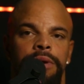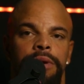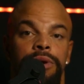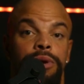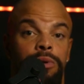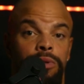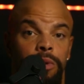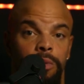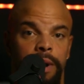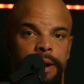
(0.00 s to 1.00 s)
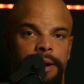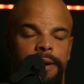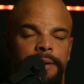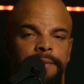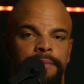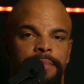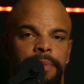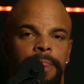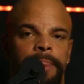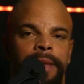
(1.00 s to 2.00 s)
Do the work
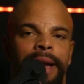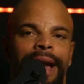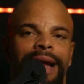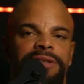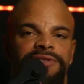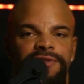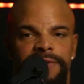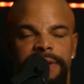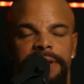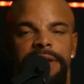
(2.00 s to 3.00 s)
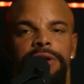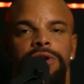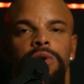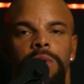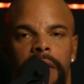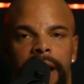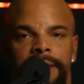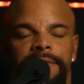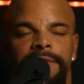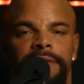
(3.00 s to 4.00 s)
and see your
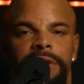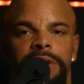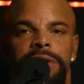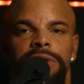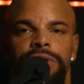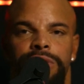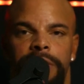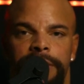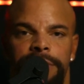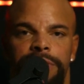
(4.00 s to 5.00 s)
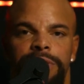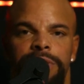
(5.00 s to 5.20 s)
life change.